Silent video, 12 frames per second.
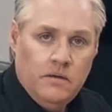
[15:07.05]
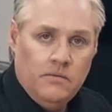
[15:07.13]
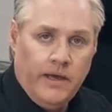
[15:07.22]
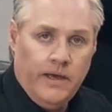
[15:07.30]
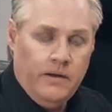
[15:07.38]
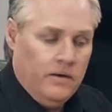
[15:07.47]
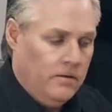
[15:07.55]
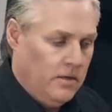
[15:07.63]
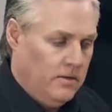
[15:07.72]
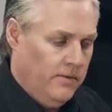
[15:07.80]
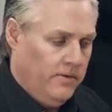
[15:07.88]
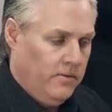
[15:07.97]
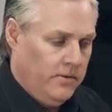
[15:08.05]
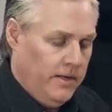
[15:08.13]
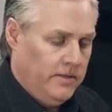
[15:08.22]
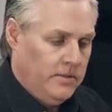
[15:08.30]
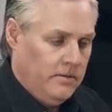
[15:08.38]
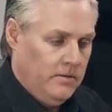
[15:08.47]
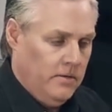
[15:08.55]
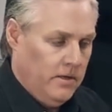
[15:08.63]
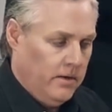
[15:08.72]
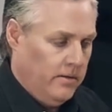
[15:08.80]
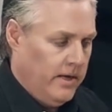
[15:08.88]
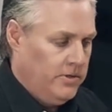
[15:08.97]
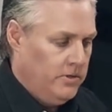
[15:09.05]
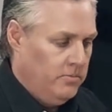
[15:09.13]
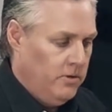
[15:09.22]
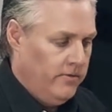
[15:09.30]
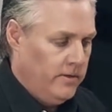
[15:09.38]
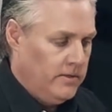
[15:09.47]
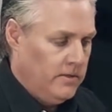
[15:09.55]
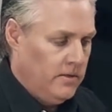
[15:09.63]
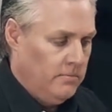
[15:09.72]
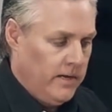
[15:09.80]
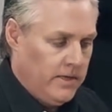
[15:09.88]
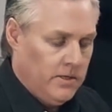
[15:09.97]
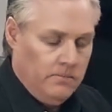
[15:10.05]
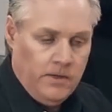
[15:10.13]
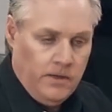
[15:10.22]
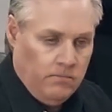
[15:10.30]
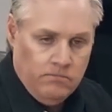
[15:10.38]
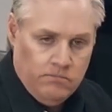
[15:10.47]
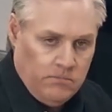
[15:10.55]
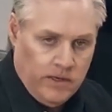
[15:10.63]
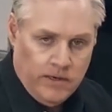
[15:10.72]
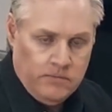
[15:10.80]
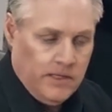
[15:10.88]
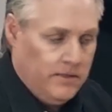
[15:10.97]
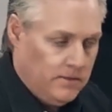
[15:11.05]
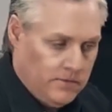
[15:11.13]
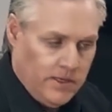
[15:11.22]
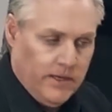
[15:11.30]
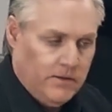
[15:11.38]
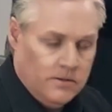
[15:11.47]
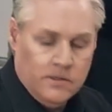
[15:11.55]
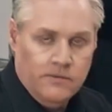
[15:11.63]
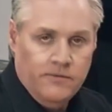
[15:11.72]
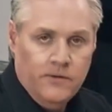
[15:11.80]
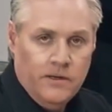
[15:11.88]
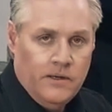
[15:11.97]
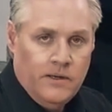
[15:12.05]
then the difficulty is that as you're moving this, it can actually be tens of seconds of